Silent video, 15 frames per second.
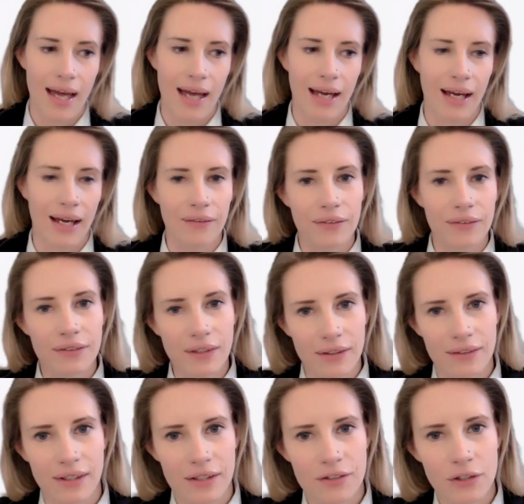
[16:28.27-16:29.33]
And
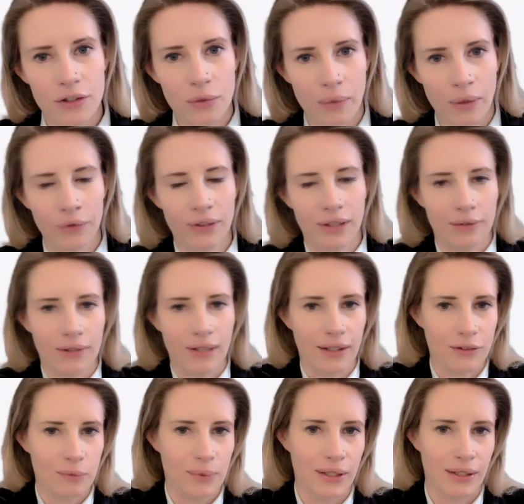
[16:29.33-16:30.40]
there's a quote I would like
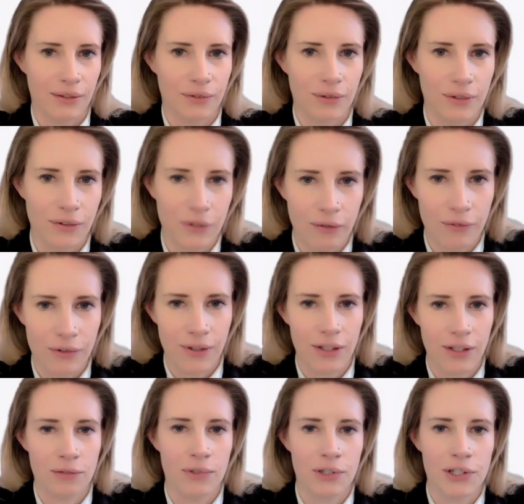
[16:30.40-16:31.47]
to bring into this
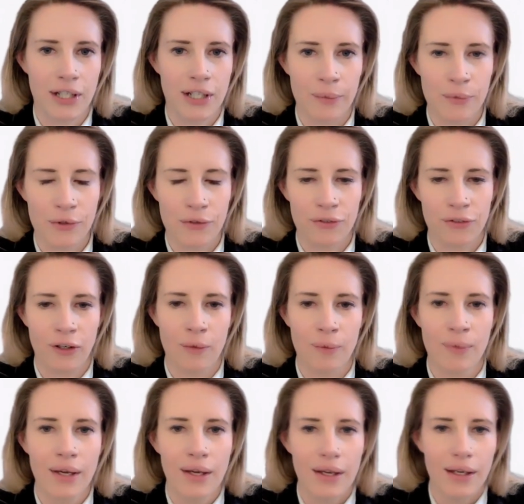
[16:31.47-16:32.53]
conversation, which comes
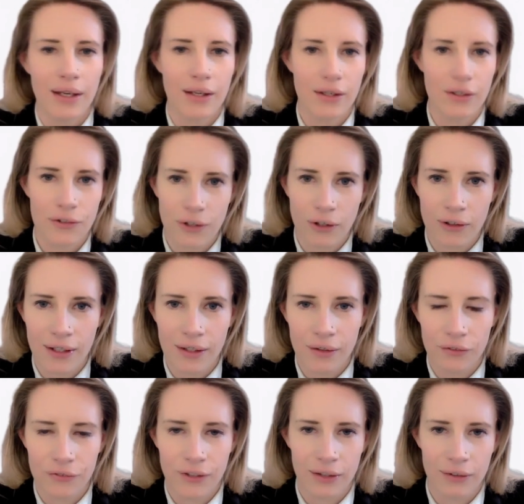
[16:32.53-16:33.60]
from a historian
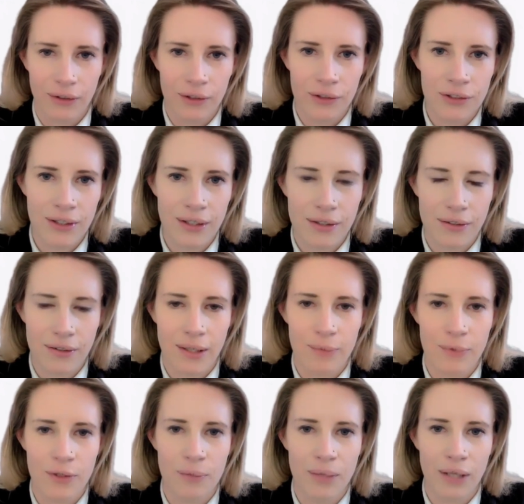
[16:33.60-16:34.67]
of technology. His name
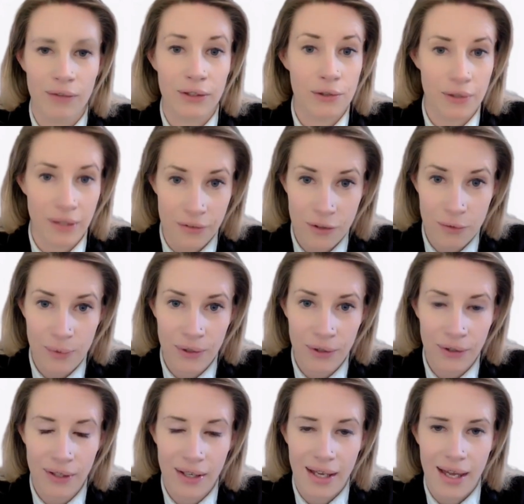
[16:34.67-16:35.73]
is Melvin
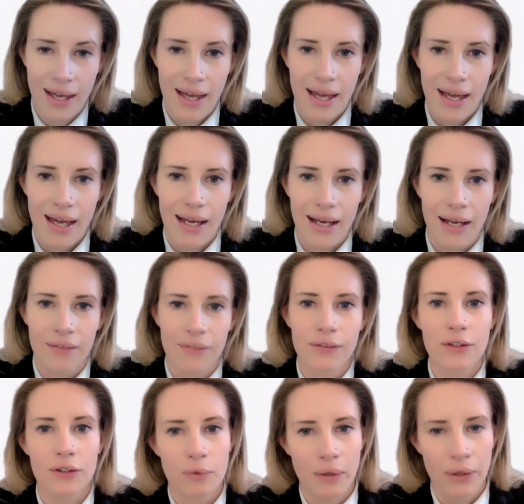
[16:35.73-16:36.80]
Kranzberg. And
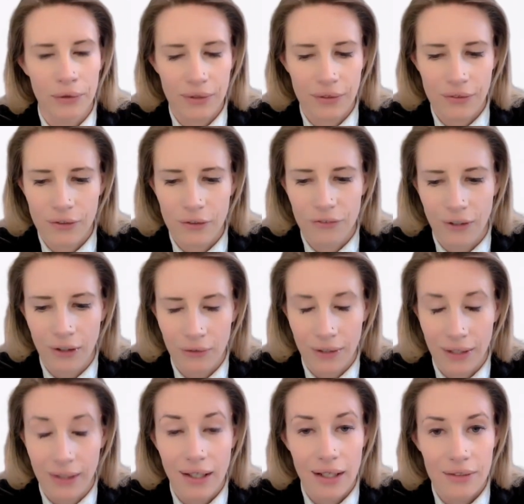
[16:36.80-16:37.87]
the quote is the
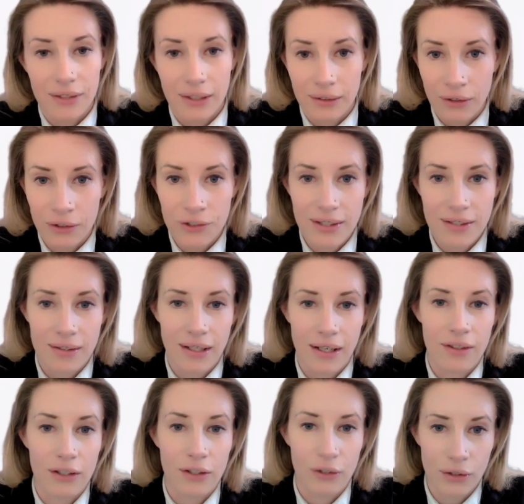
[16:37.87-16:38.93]
following: technology is
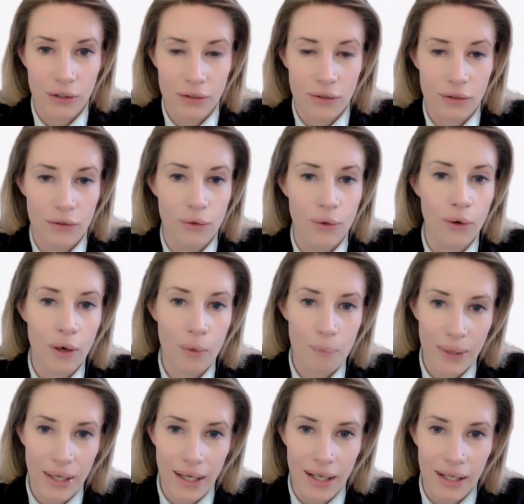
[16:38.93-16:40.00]
neither good nor
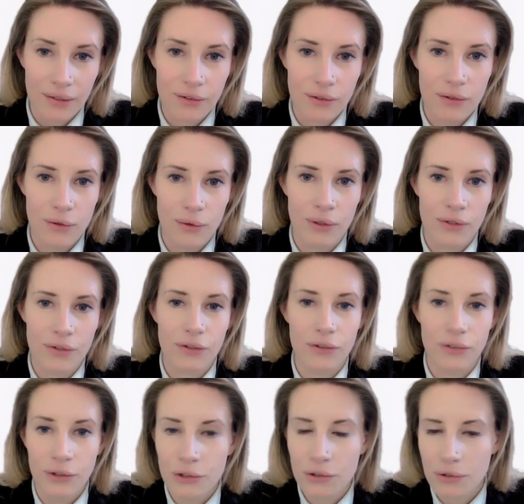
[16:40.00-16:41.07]
bad, nor is it
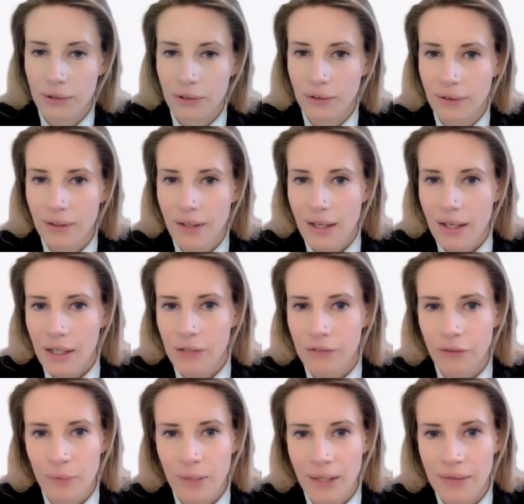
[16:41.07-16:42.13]
neutral. And for
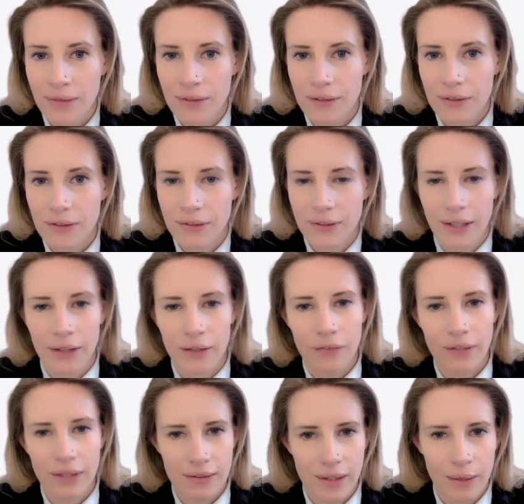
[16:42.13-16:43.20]
me, this kind of
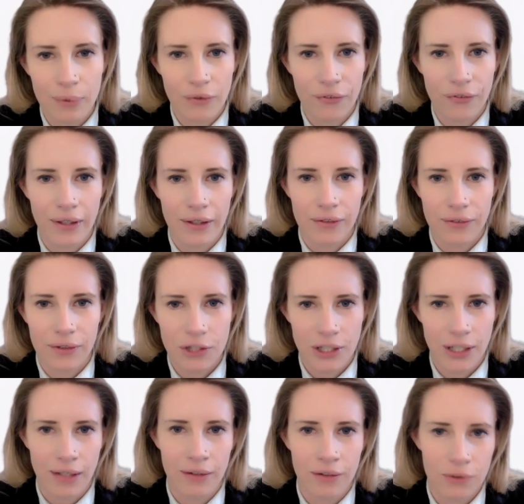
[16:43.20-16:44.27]
exemplifies the
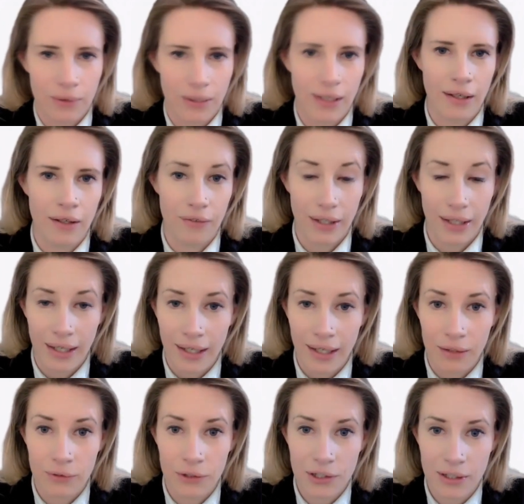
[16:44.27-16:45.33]
challenge we have ahead,
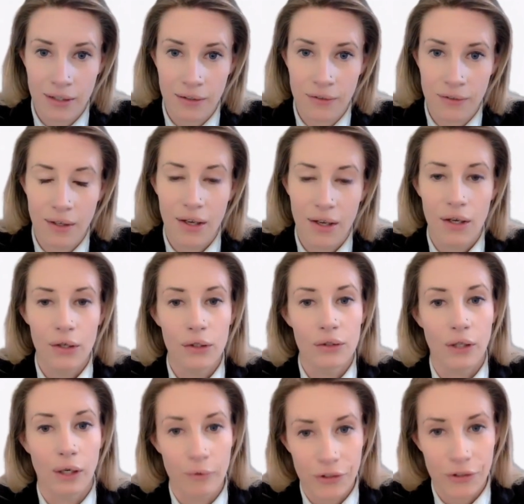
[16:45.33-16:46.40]
which is
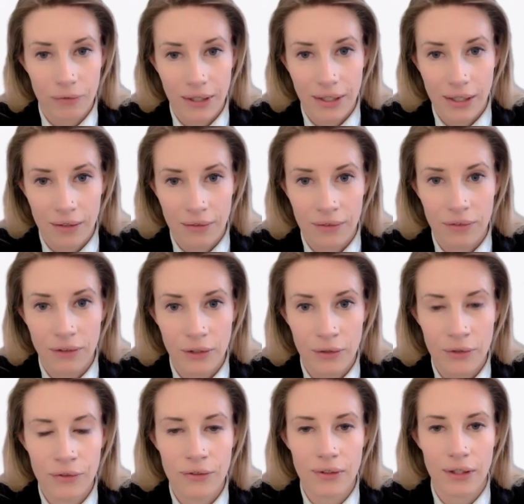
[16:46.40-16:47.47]
obviously we can
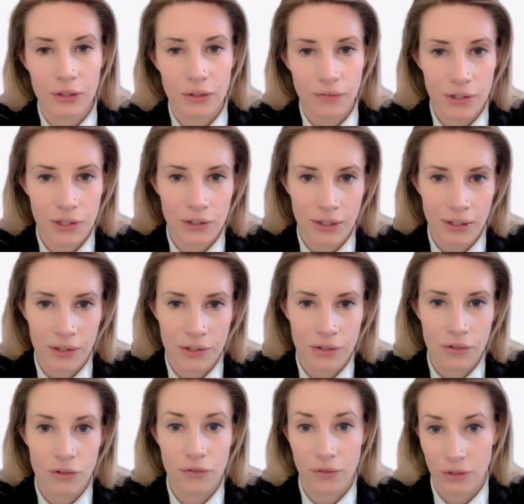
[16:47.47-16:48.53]
use artificial
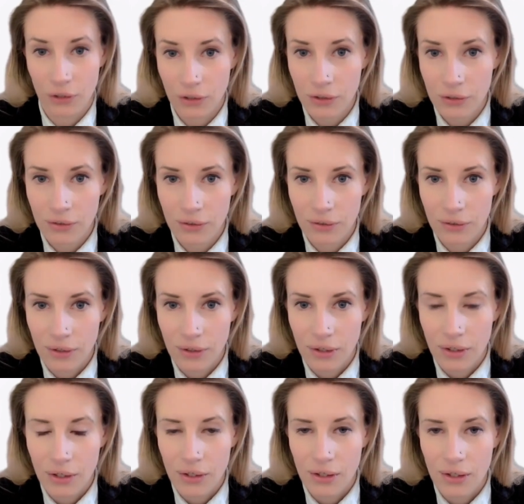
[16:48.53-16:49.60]
intelligence for good,
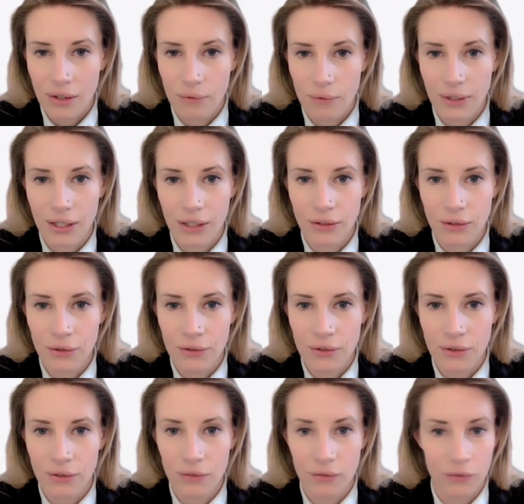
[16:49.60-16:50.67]
we can use
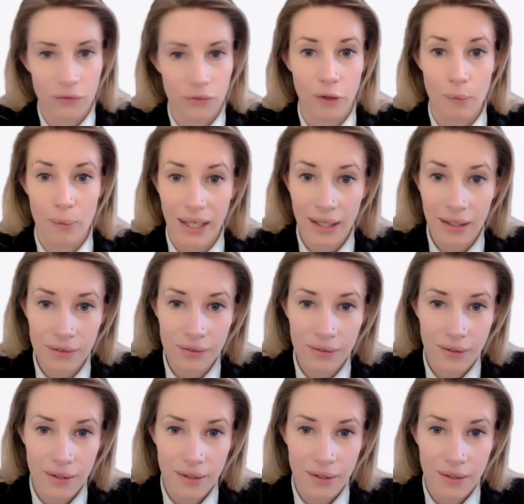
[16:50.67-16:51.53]
it for bad,